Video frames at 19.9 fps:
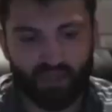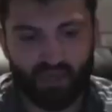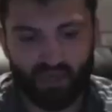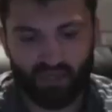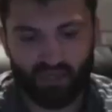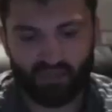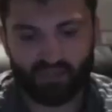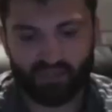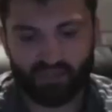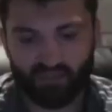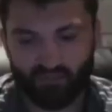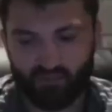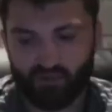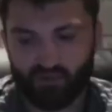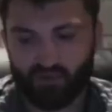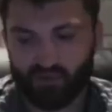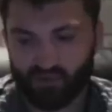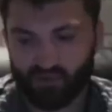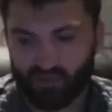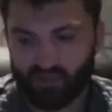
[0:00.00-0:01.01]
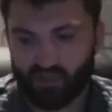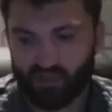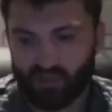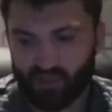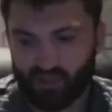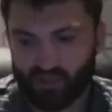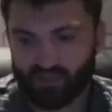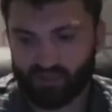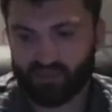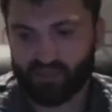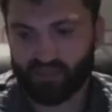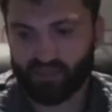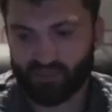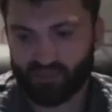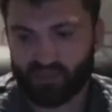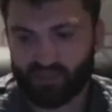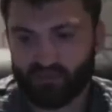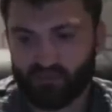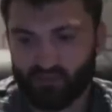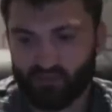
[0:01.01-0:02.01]
I still, like I said, I
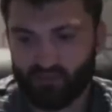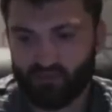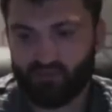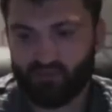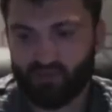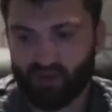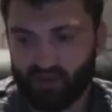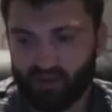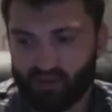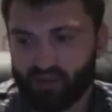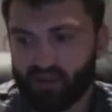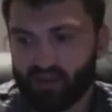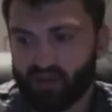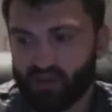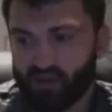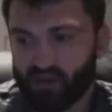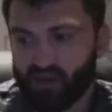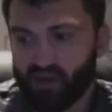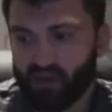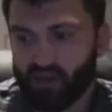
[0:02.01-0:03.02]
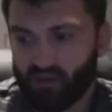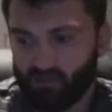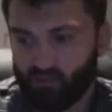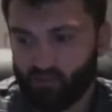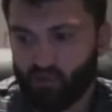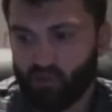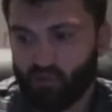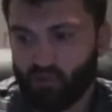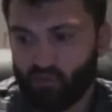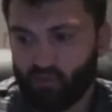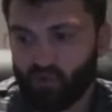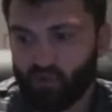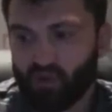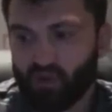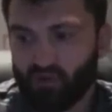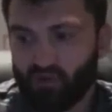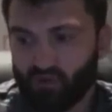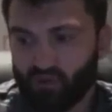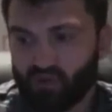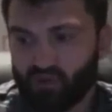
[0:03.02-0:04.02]
still want to fight, and more
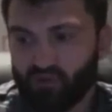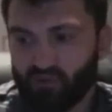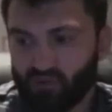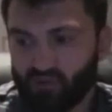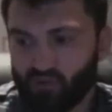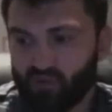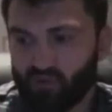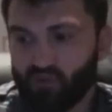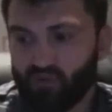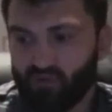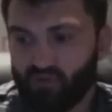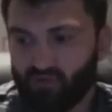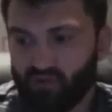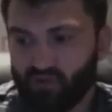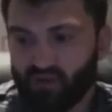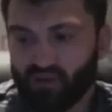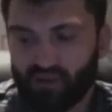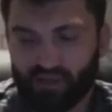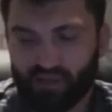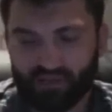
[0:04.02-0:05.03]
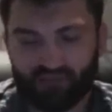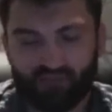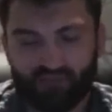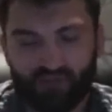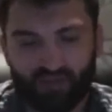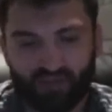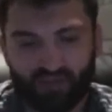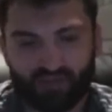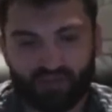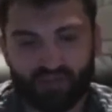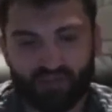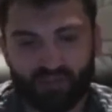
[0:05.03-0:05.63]
important, I want to win all my next fights.